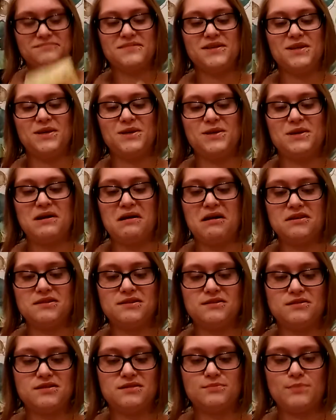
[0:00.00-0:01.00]
you can
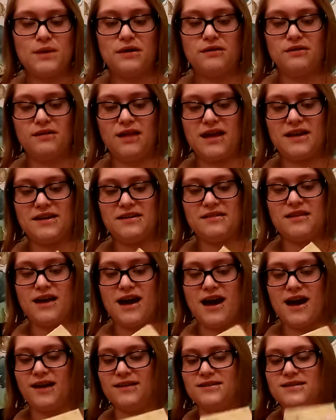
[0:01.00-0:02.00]
also smell like
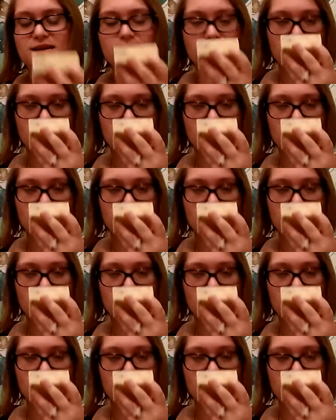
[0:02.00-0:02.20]
that